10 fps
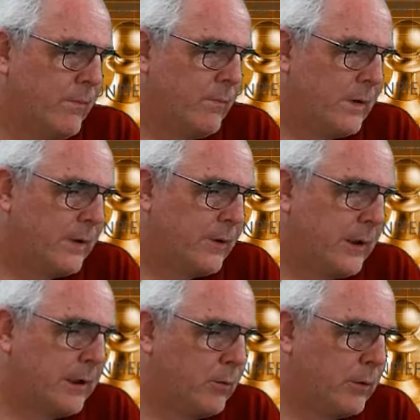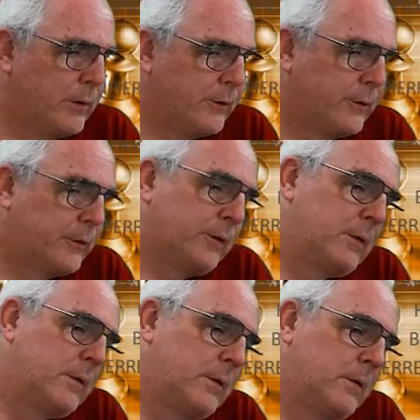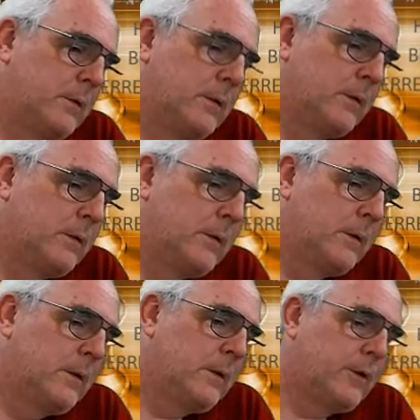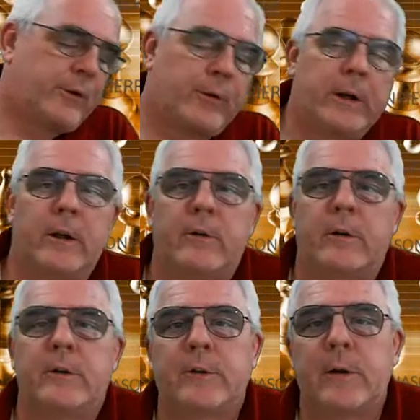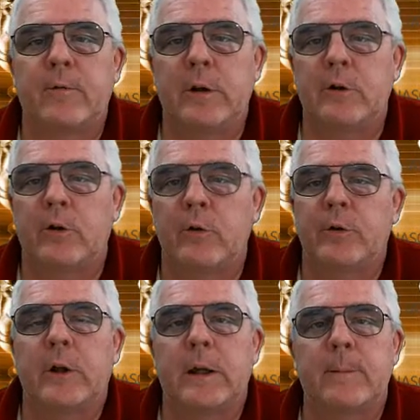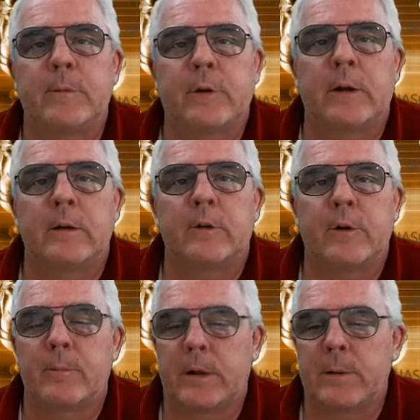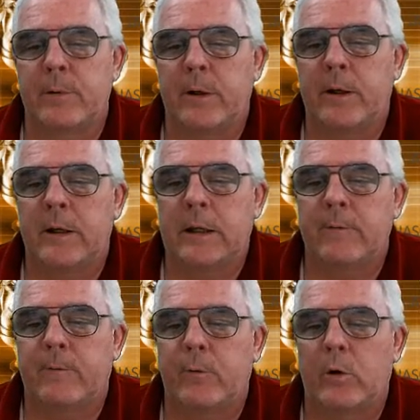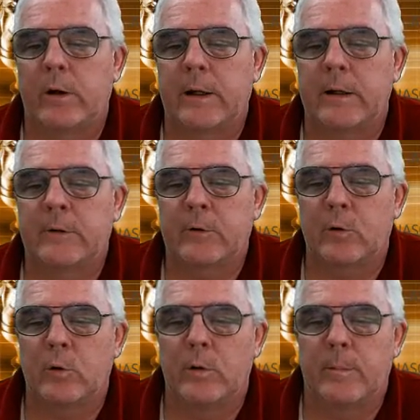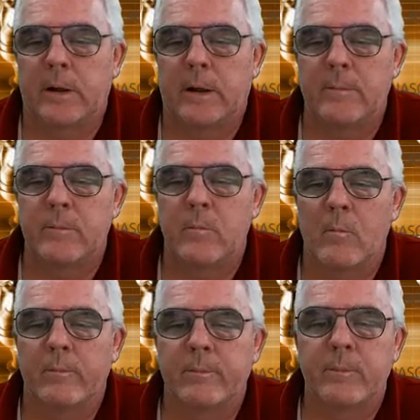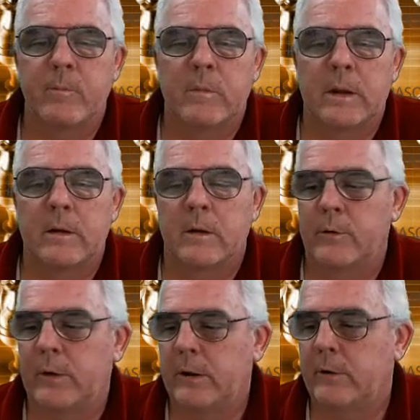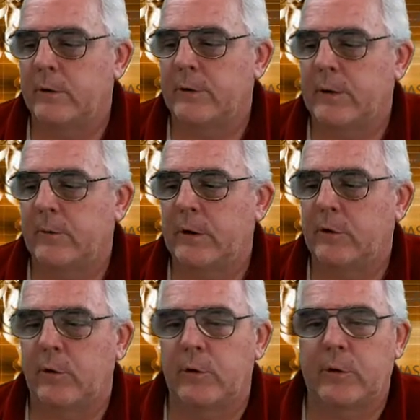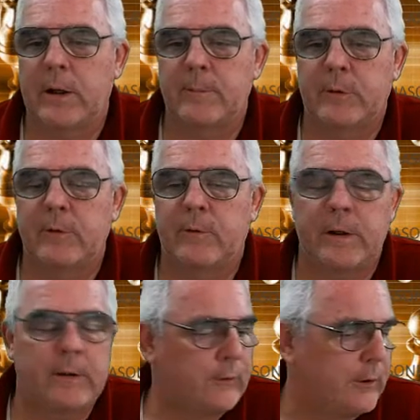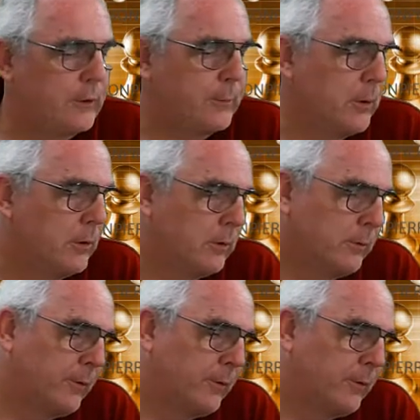I think it was 372 times that somebody played e4 against Uhlmann, 372 times he faced this move,